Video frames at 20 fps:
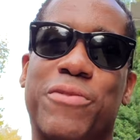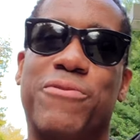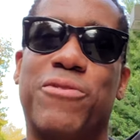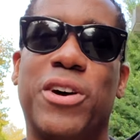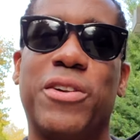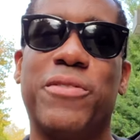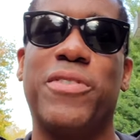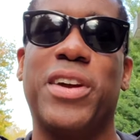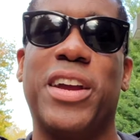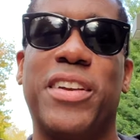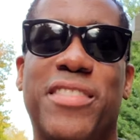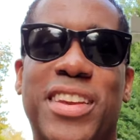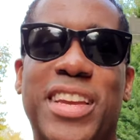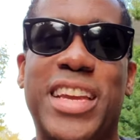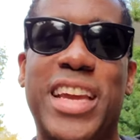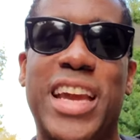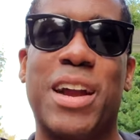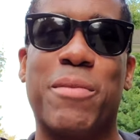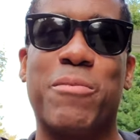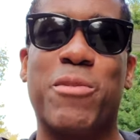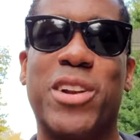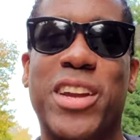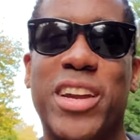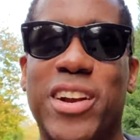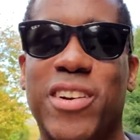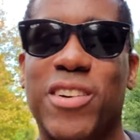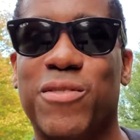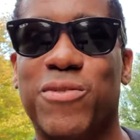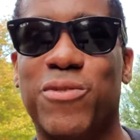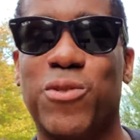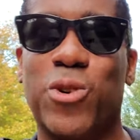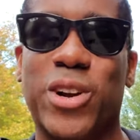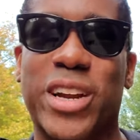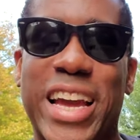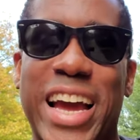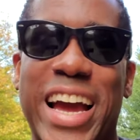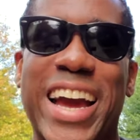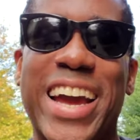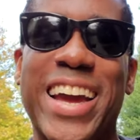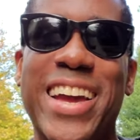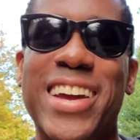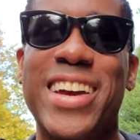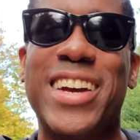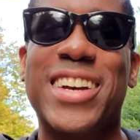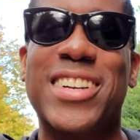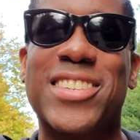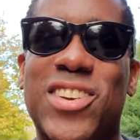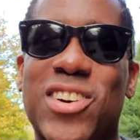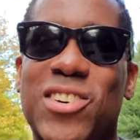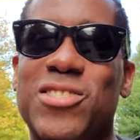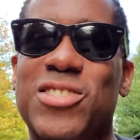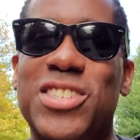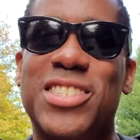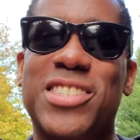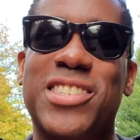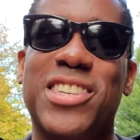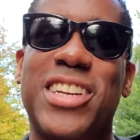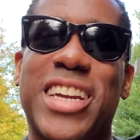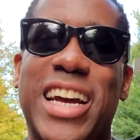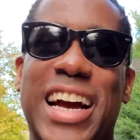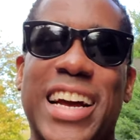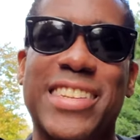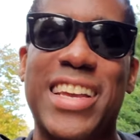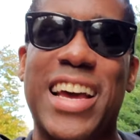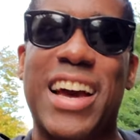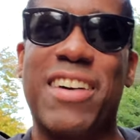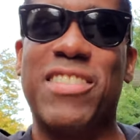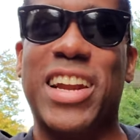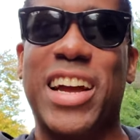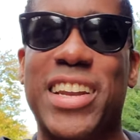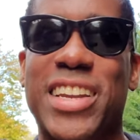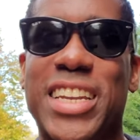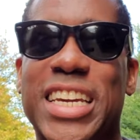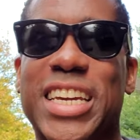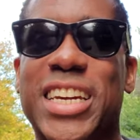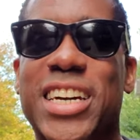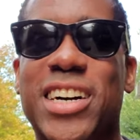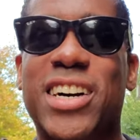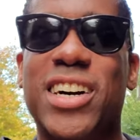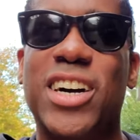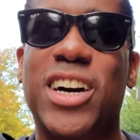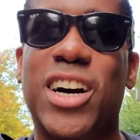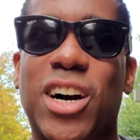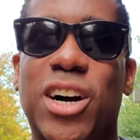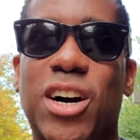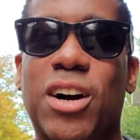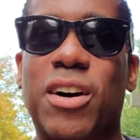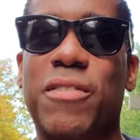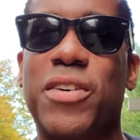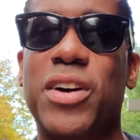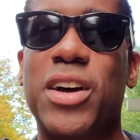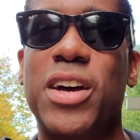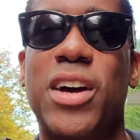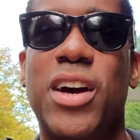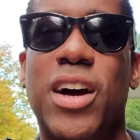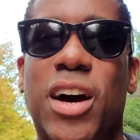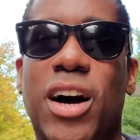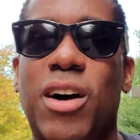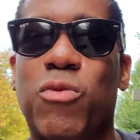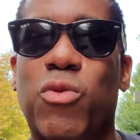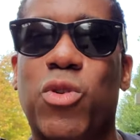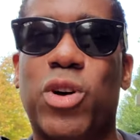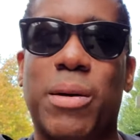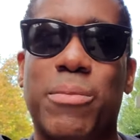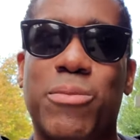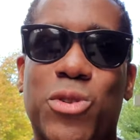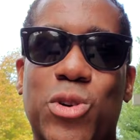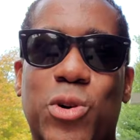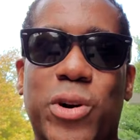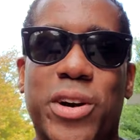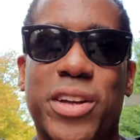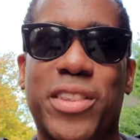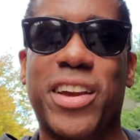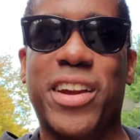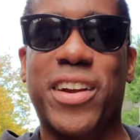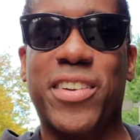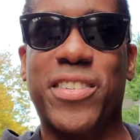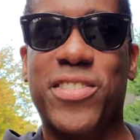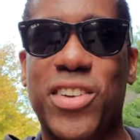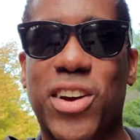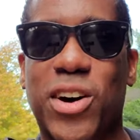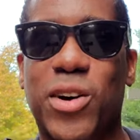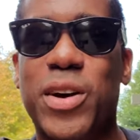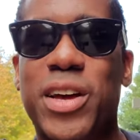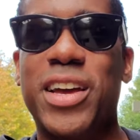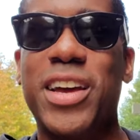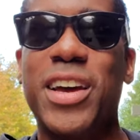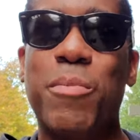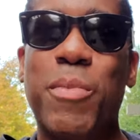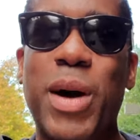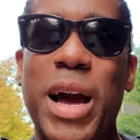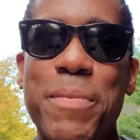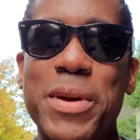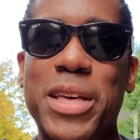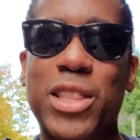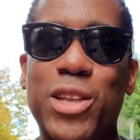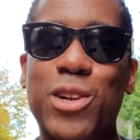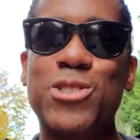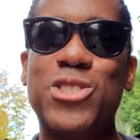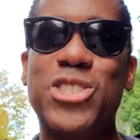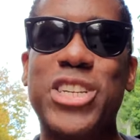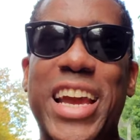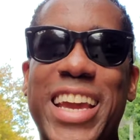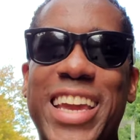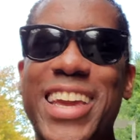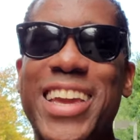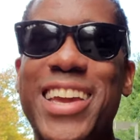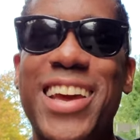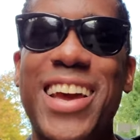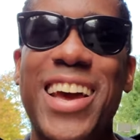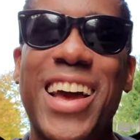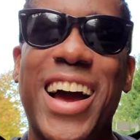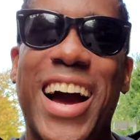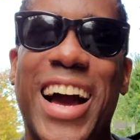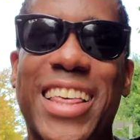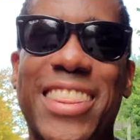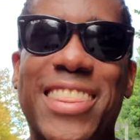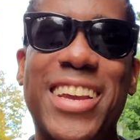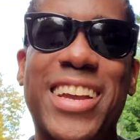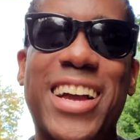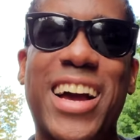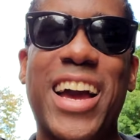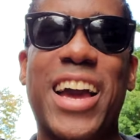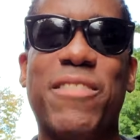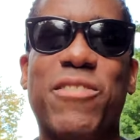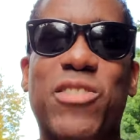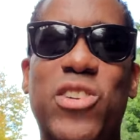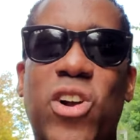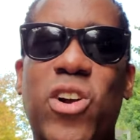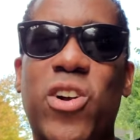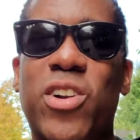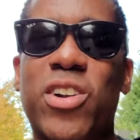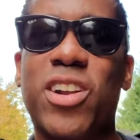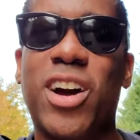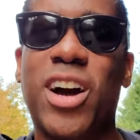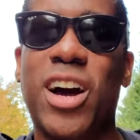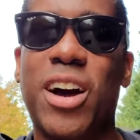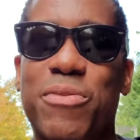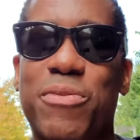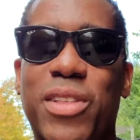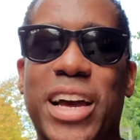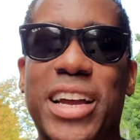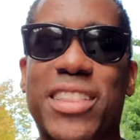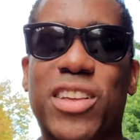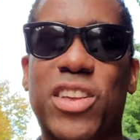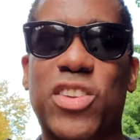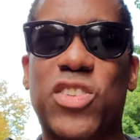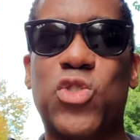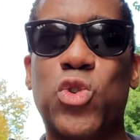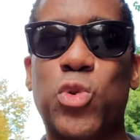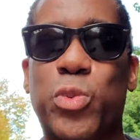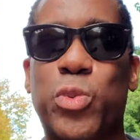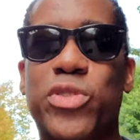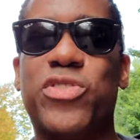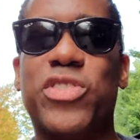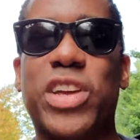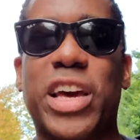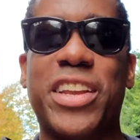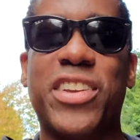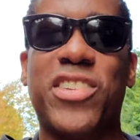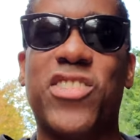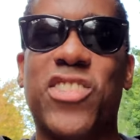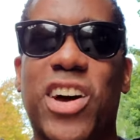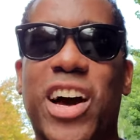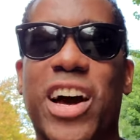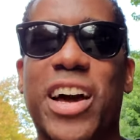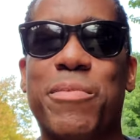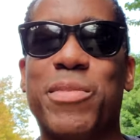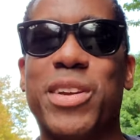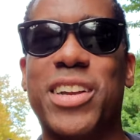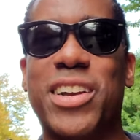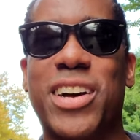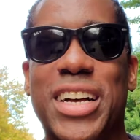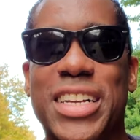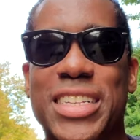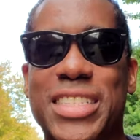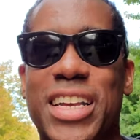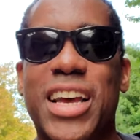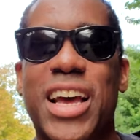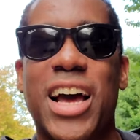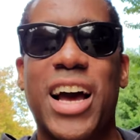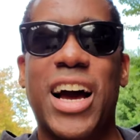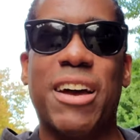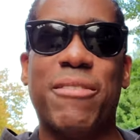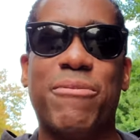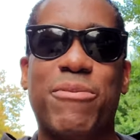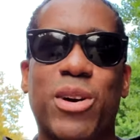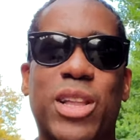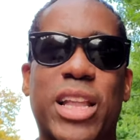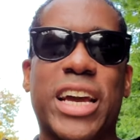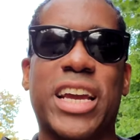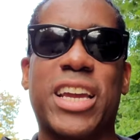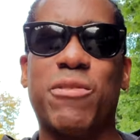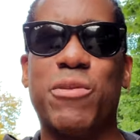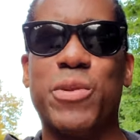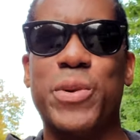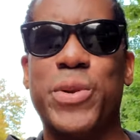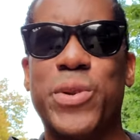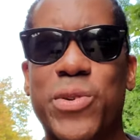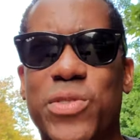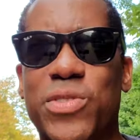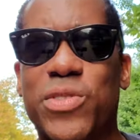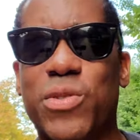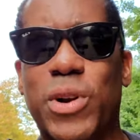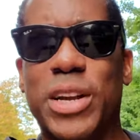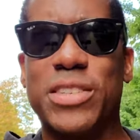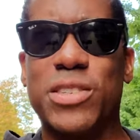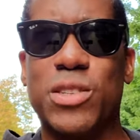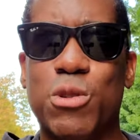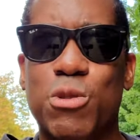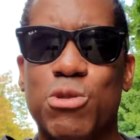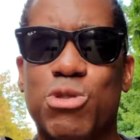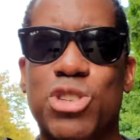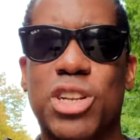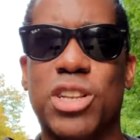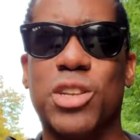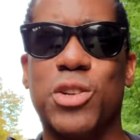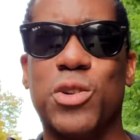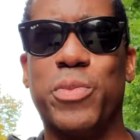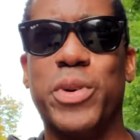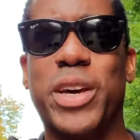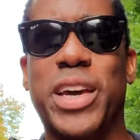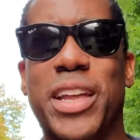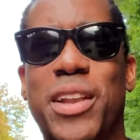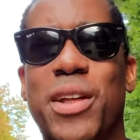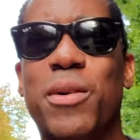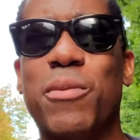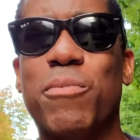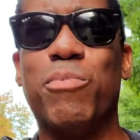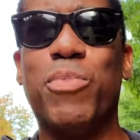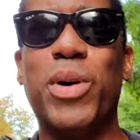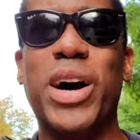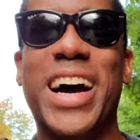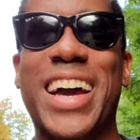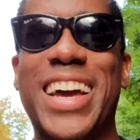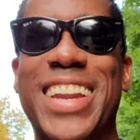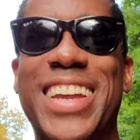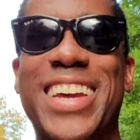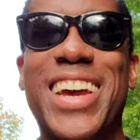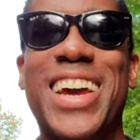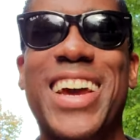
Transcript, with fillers: front-facing camera here in 4K, so just so you guys have an idea of, of what I'm doing there. So it might be a little shaky. I think I have turned off like the super steady shot because I feel like it reduced the resolution a little bit bit, but